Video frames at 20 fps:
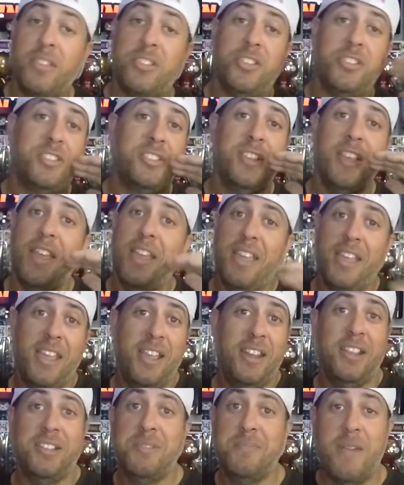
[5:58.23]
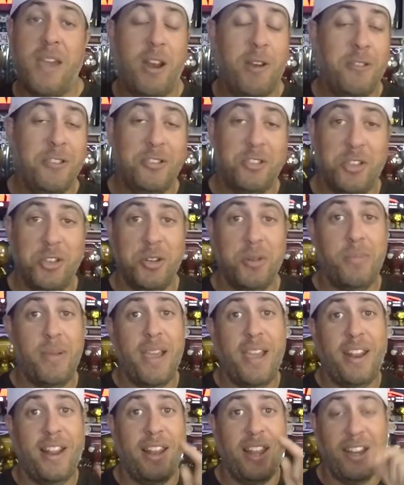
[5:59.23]
Just, it doesn't matter if it's good or
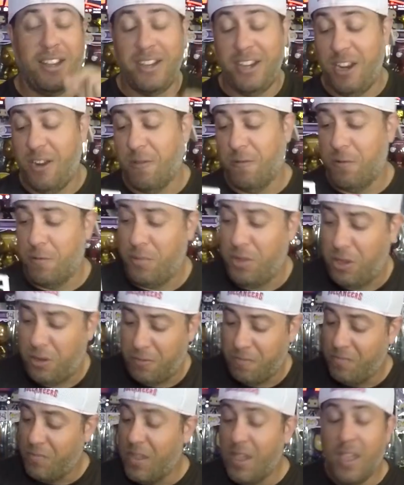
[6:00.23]
bad. I like to hear from you.